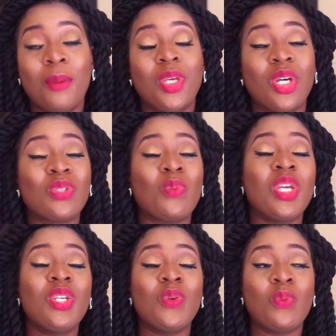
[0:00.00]
Because
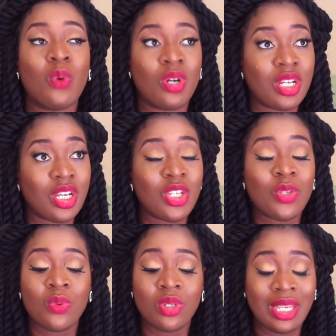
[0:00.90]
when you work,
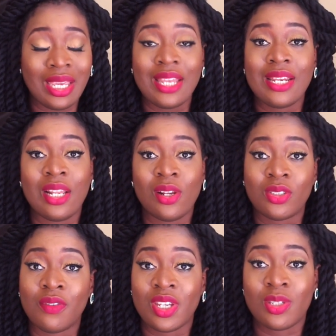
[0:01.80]
you will gain a lot
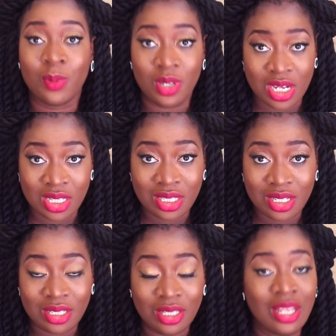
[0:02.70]
of
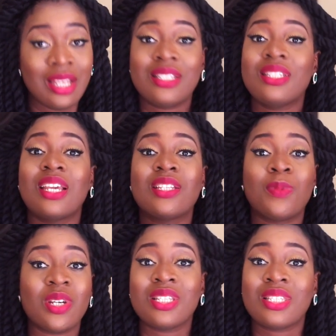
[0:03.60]
experiences. These
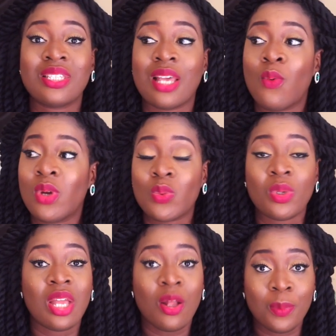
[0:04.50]
experiences are what
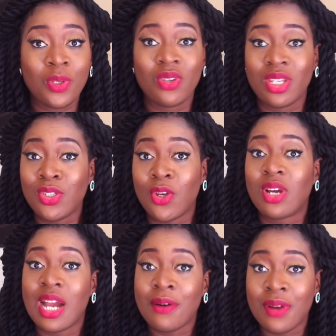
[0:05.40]
will help you in your
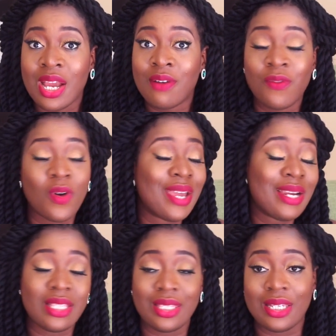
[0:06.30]
career for
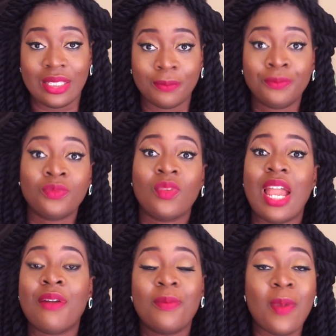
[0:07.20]
anything.
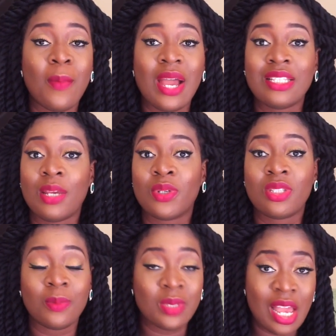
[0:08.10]
I remember there was
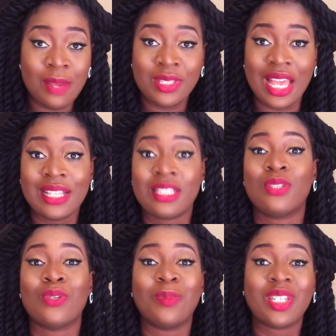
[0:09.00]
some times I did
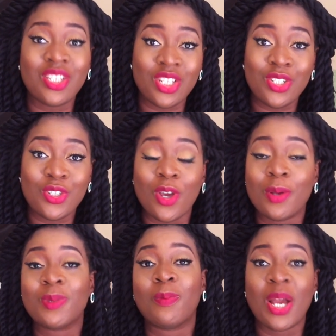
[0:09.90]
some kitchen
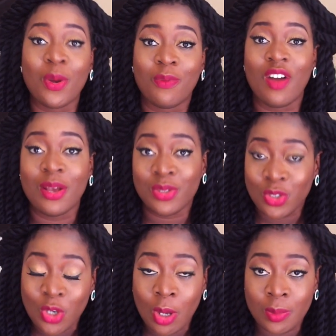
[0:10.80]
jobs, back of house
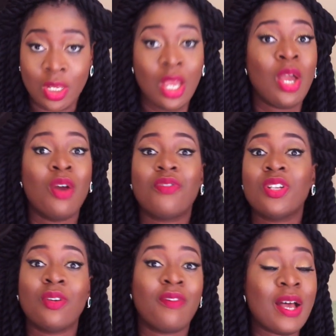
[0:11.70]
jobs,
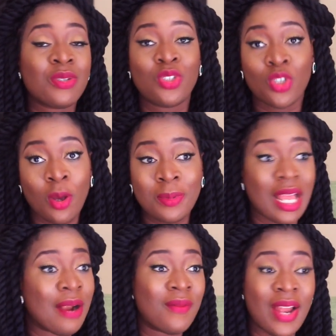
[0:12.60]
front of house jobs,
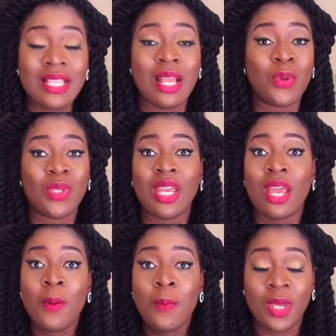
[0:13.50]
and right now they
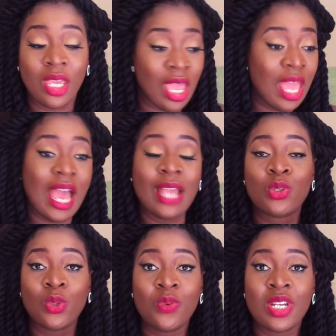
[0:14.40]
help me. I
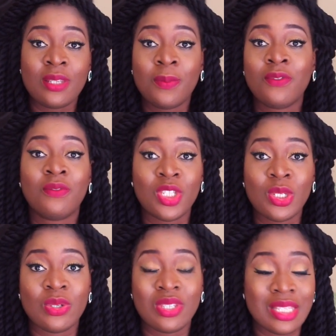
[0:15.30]
do recipe
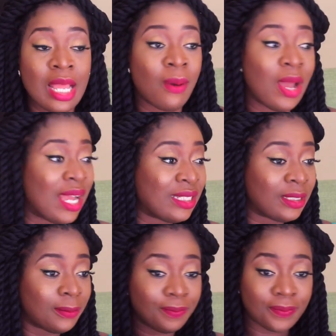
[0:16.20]
videos now, and
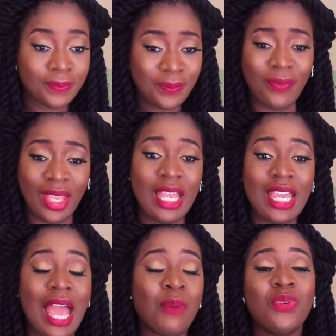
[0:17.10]

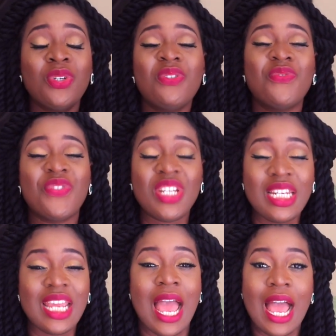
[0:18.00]
I wouldn't
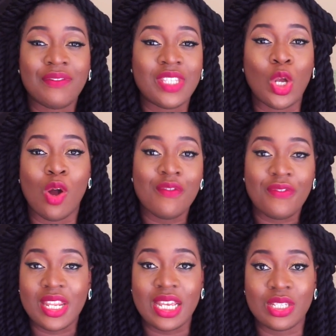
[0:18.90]
really have the
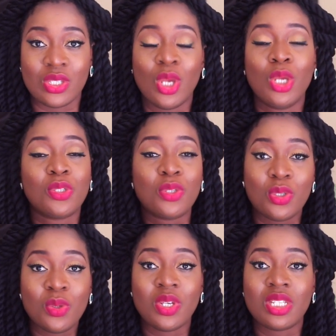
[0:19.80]
confidence to
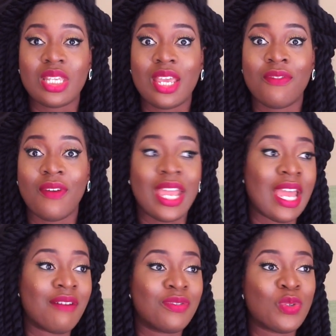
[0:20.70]
do it if I
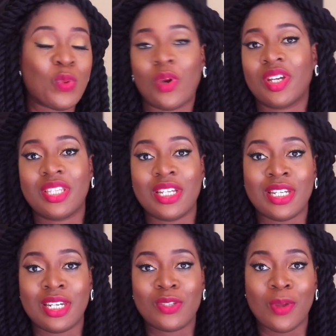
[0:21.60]
haven't worked
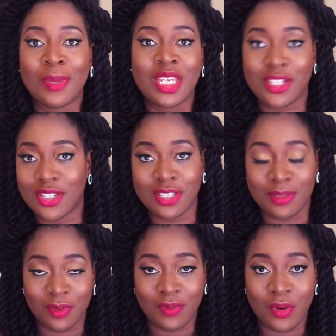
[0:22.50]
in some kitchens
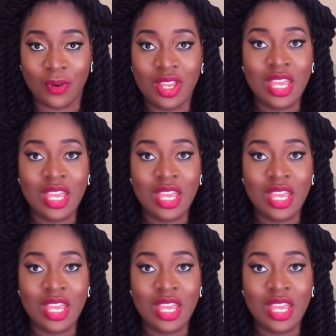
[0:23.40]
before.